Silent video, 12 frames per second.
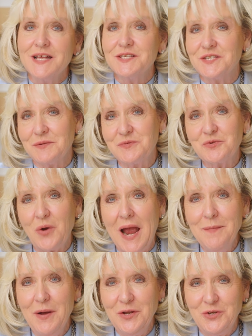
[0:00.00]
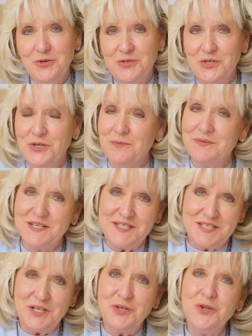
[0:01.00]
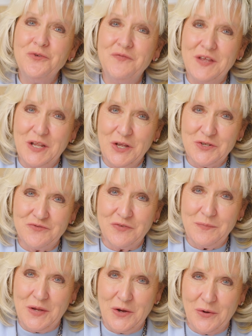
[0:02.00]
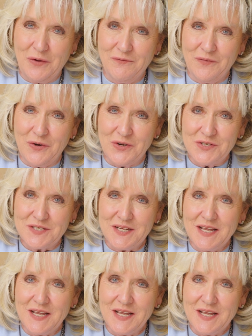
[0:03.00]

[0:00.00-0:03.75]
Subscribe on YouTube to see new videos from Hearing First,